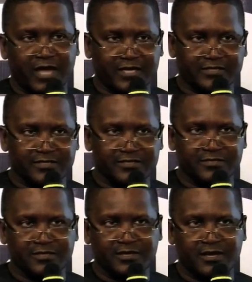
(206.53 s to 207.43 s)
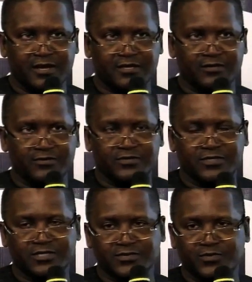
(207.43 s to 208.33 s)
taxes, and you know,
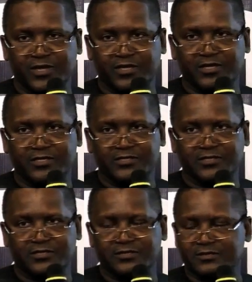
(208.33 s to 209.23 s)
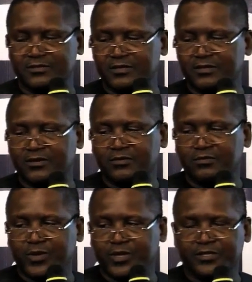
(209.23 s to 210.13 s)
they just make easy
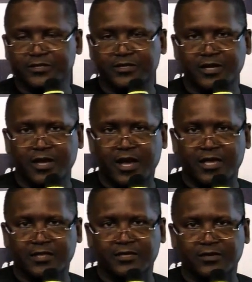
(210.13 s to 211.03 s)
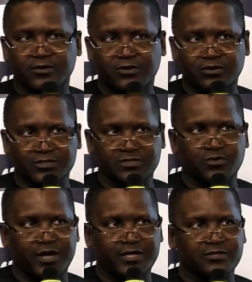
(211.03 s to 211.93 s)
money. And they
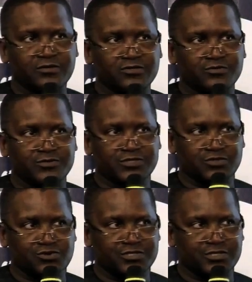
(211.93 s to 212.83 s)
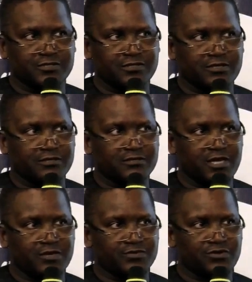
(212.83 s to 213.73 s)
cause quite a lot of distortions in
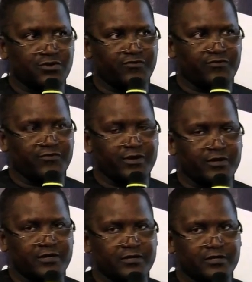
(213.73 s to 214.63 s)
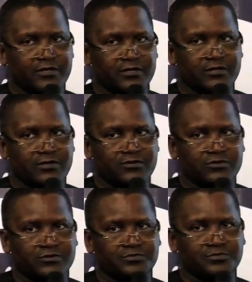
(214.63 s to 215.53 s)
terms of, you
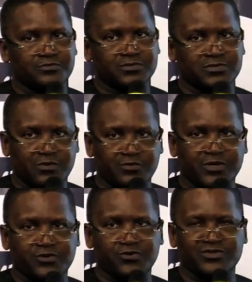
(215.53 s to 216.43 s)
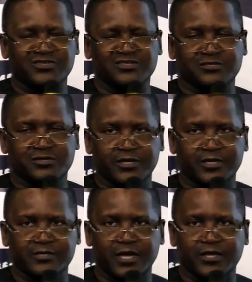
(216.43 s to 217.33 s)
know, somebody who is
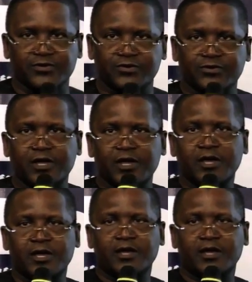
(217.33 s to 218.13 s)
struggling. I know